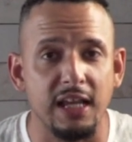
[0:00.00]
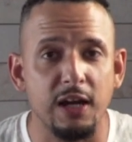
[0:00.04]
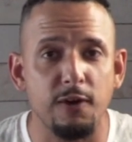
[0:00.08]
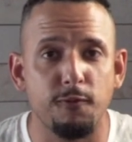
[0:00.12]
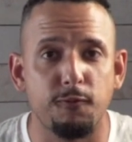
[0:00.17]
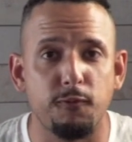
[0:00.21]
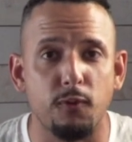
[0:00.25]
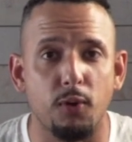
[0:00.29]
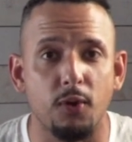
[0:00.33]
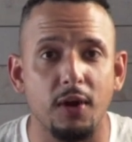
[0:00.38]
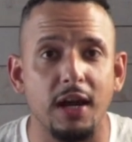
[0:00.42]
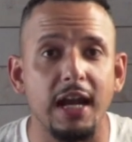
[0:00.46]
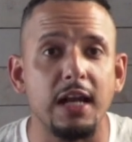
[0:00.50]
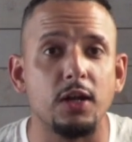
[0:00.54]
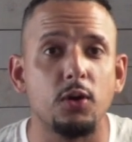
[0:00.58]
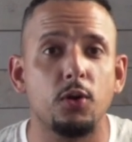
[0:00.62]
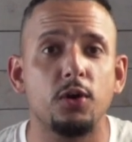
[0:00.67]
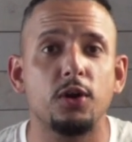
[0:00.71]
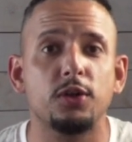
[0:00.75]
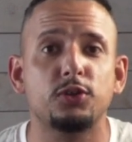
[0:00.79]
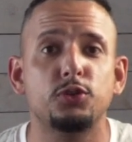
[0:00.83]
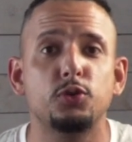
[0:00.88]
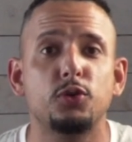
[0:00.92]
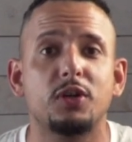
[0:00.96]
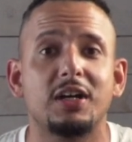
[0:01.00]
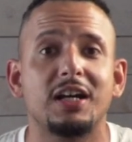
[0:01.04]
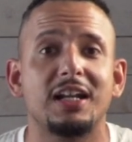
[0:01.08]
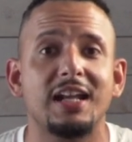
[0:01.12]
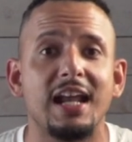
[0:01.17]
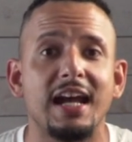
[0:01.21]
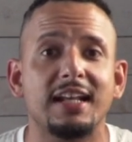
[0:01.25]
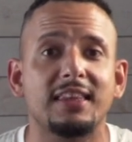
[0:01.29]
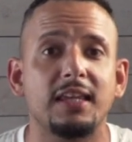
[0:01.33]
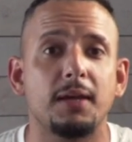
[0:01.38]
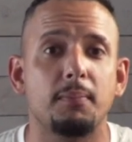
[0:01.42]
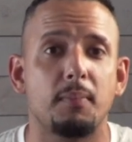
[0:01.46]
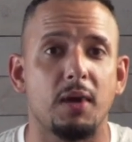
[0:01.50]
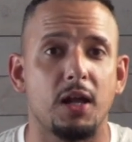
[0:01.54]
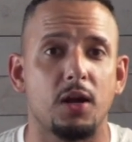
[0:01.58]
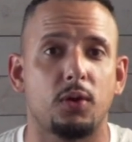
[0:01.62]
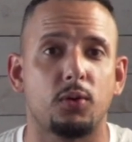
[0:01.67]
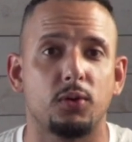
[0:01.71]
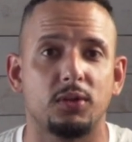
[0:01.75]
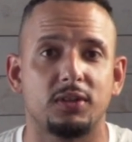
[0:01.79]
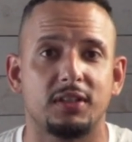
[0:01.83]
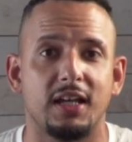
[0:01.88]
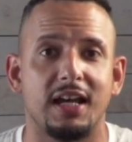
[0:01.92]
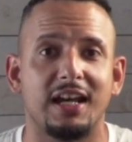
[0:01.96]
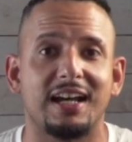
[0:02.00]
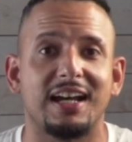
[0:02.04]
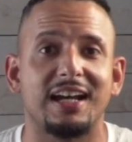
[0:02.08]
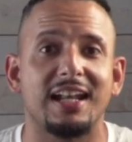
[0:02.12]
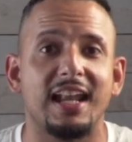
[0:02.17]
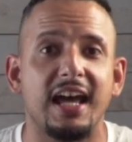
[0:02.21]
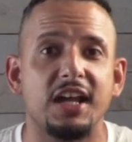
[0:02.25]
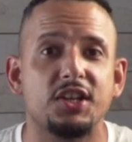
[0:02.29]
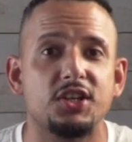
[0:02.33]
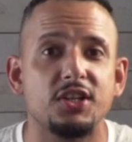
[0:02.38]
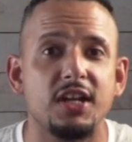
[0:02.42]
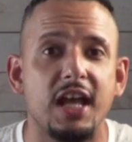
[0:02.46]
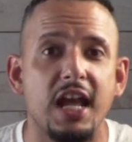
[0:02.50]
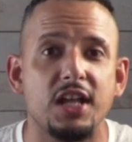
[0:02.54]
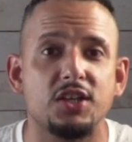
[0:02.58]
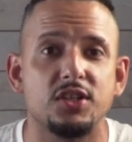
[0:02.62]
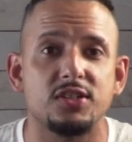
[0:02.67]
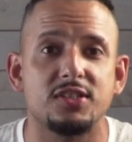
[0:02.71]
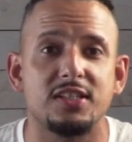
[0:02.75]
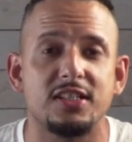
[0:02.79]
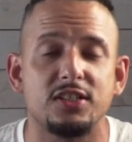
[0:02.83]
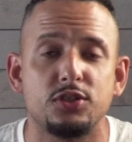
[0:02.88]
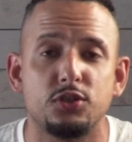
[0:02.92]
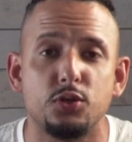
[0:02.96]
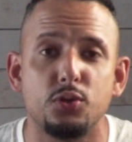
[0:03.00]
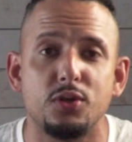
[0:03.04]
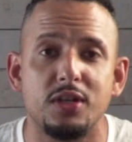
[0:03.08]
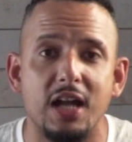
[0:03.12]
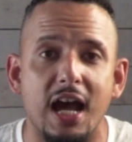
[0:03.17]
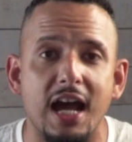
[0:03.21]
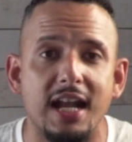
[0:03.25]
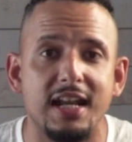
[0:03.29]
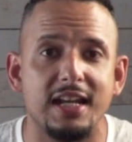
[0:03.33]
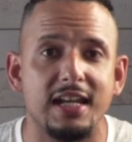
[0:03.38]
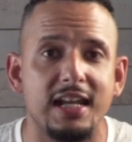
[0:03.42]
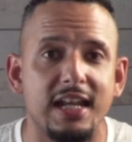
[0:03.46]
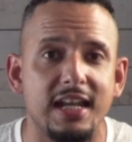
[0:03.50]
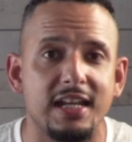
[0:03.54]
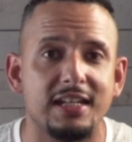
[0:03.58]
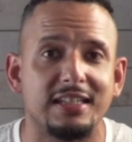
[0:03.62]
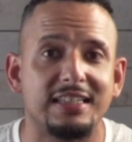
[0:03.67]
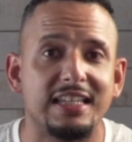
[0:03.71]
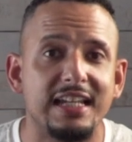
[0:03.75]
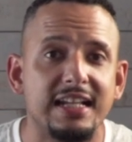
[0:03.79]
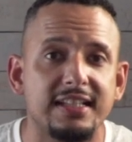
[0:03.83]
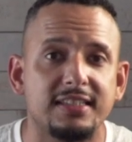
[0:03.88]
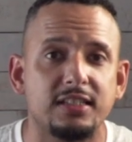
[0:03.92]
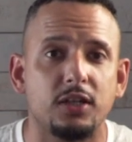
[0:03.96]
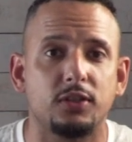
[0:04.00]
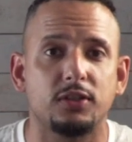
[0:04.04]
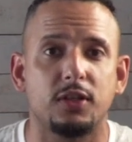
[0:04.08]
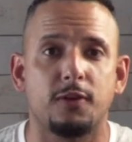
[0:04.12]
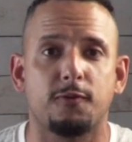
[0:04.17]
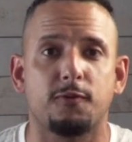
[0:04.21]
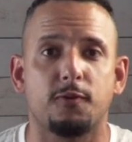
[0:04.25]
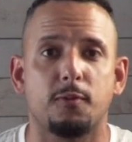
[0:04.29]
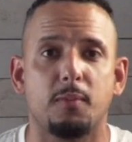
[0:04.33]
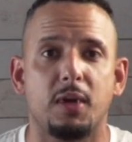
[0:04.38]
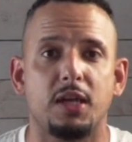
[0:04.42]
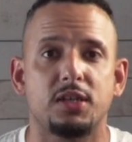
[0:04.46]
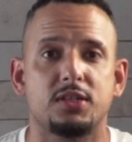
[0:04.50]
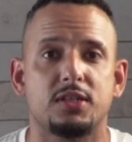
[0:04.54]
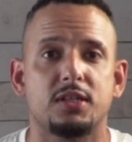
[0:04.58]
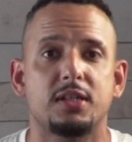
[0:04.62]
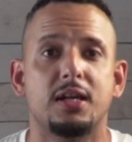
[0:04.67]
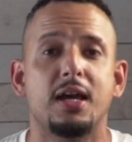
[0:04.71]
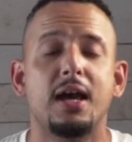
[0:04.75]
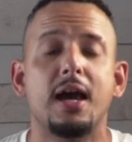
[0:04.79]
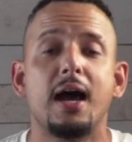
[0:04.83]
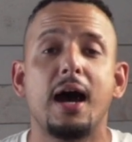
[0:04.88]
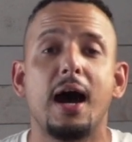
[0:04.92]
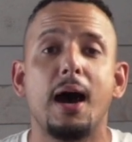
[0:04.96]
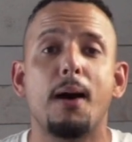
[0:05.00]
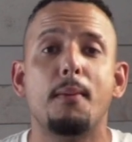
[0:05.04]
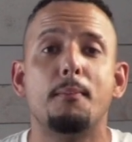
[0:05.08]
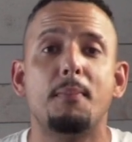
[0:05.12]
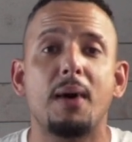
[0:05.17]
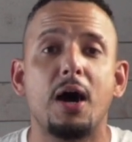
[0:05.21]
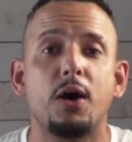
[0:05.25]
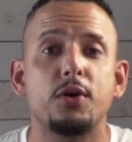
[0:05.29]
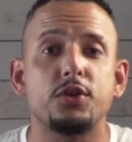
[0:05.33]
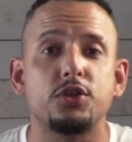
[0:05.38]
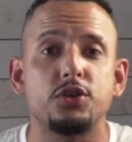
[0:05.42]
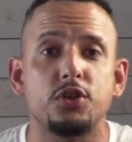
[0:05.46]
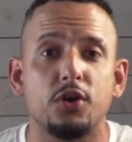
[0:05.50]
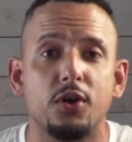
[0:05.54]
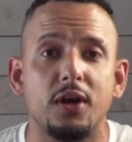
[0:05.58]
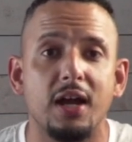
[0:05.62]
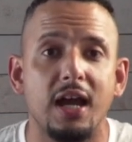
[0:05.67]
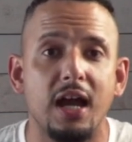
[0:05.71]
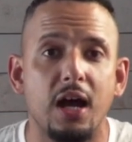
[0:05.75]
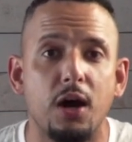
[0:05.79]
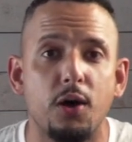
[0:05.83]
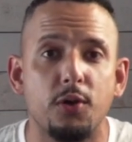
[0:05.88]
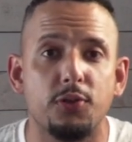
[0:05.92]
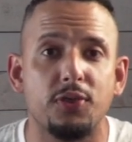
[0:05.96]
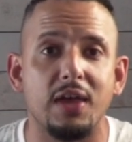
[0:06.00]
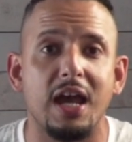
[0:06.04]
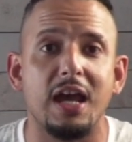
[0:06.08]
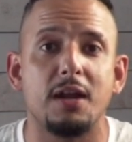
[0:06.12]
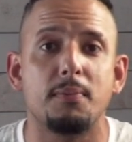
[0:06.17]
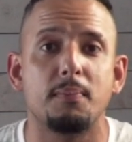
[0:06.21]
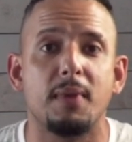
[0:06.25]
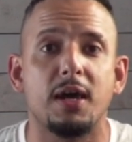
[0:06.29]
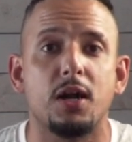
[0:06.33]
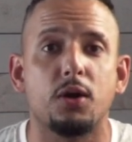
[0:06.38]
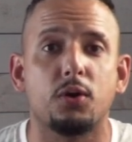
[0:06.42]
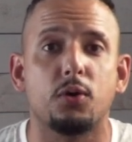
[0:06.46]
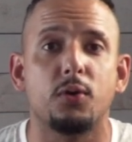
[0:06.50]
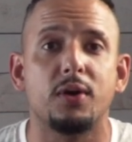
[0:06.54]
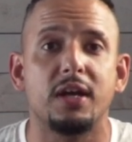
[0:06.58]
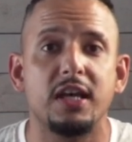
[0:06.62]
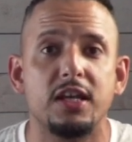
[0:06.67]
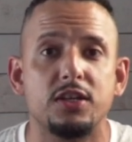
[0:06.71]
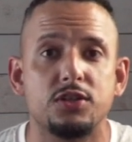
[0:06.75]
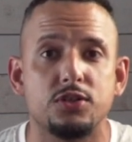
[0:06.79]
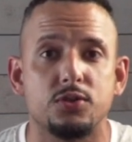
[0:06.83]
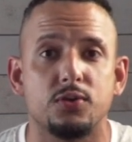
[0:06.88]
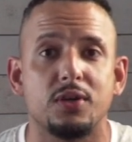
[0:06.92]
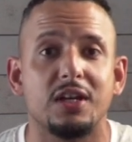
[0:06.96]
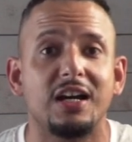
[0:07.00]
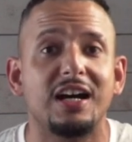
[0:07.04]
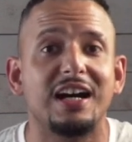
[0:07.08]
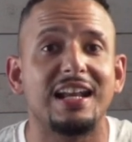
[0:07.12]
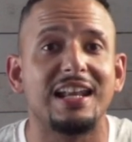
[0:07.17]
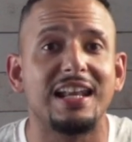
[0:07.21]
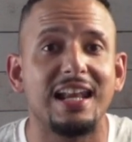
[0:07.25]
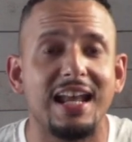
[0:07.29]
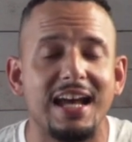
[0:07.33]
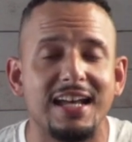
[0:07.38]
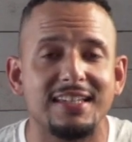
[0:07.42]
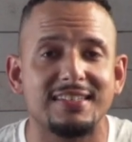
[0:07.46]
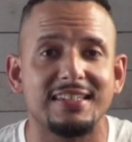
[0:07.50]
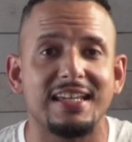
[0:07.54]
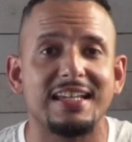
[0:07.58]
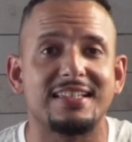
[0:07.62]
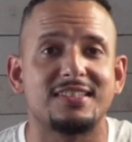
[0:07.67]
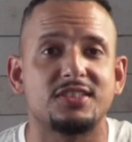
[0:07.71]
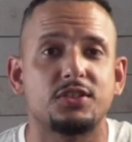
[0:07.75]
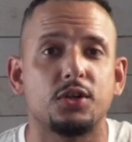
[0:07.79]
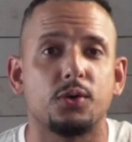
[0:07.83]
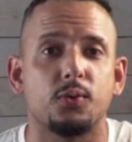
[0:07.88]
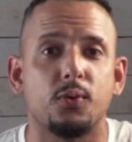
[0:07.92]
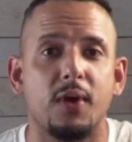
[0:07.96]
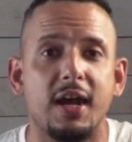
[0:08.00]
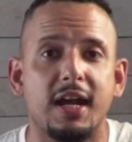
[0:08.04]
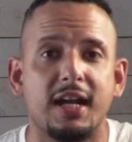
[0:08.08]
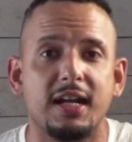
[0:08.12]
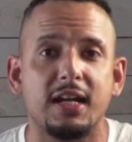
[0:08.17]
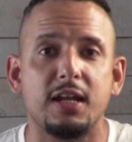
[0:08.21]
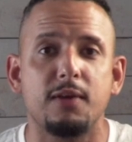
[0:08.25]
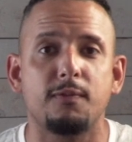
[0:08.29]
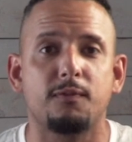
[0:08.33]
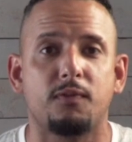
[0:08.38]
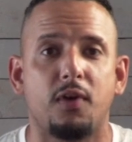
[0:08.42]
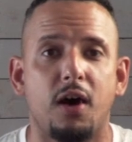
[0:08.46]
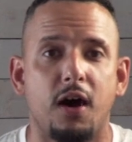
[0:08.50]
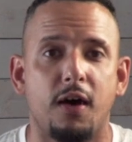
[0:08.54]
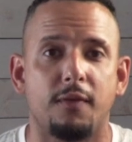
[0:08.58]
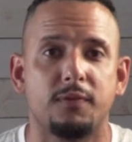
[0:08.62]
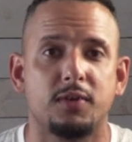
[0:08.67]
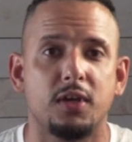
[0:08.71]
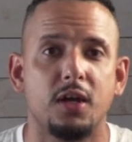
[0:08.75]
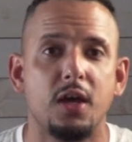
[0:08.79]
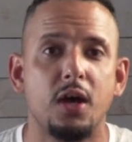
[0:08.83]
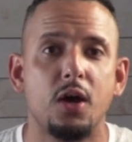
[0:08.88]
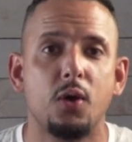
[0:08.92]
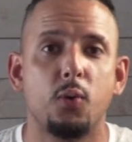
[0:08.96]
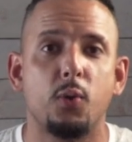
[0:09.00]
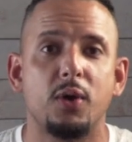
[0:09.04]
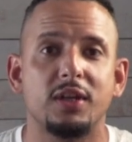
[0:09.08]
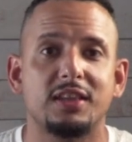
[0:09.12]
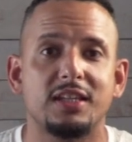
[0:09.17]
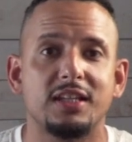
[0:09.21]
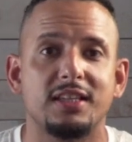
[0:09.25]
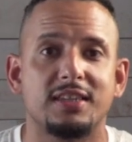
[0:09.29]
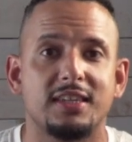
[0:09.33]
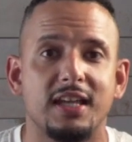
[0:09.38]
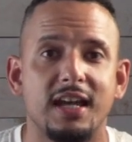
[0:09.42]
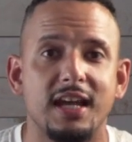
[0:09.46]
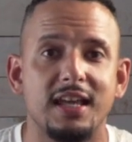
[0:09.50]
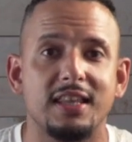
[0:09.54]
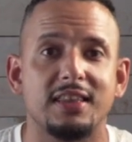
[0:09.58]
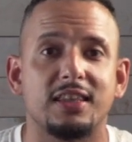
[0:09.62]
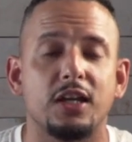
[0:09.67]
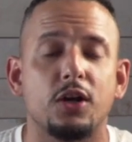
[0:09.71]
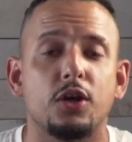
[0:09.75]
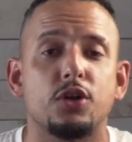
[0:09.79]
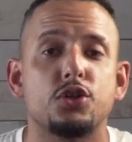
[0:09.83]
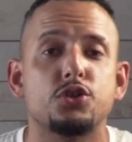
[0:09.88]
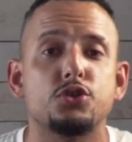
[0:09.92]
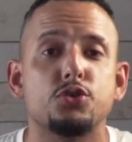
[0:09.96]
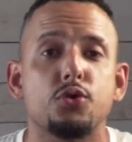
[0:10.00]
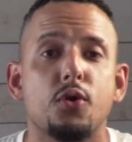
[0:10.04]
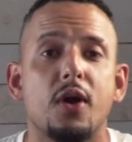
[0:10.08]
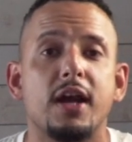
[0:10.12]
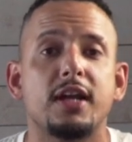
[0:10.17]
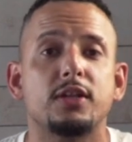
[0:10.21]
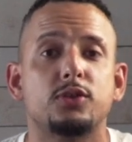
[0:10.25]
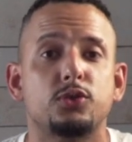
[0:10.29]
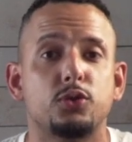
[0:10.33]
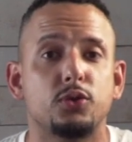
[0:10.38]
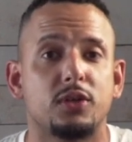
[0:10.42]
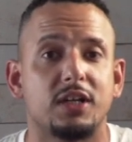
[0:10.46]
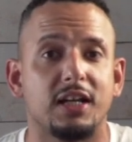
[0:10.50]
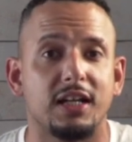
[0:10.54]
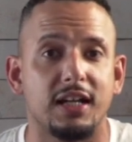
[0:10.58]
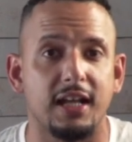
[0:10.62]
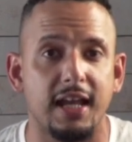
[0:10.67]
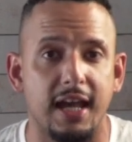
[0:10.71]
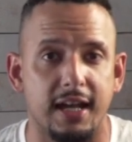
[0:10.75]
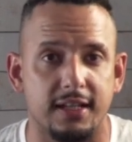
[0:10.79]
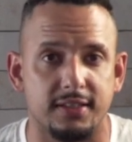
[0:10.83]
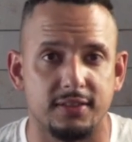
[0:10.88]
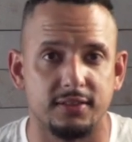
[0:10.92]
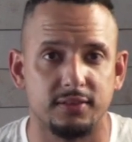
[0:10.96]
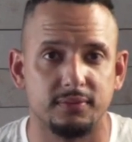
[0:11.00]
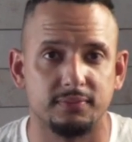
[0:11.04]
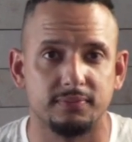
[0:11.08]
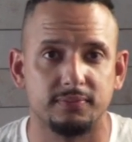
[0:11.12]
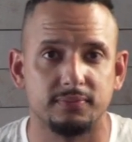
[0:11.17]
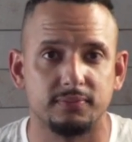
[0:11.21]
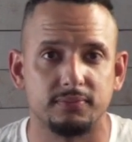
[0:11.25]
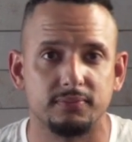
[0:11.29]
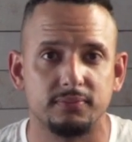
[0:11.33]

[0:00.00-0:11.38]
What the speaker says: Therefore, in order to collect a medical debt, collection agencies do not need detailed information about your health and medical history unless it's directly involved with the debt they're trying to collect.